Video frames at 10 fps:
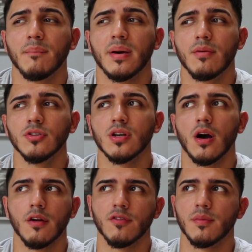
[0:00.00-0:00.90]
but it was
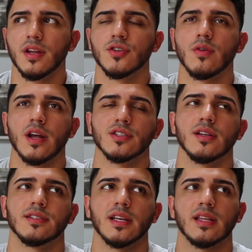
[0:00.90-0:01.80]
hard for me to
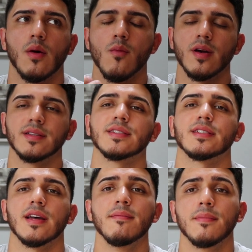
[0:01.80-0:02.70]
actually take that one
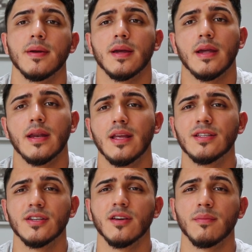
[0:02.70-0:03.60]
step and
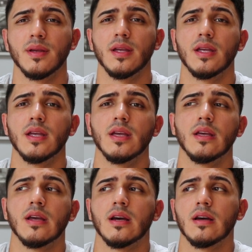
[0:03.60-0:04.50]
it took me
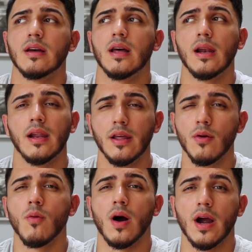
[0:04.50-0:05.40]
a
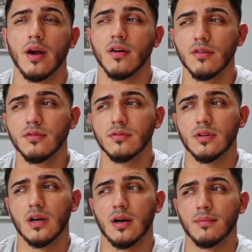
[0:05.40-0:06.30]
little while
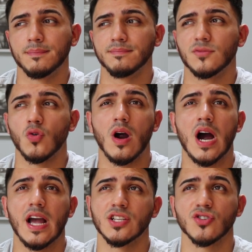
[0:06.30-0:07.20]
um,
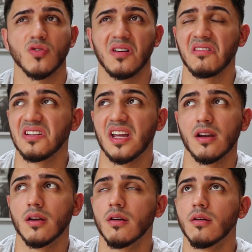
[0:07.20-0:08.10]
throughout high school I only
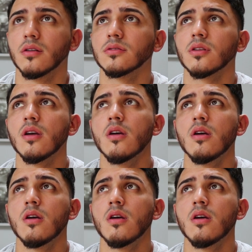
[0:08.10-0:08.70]
dated girls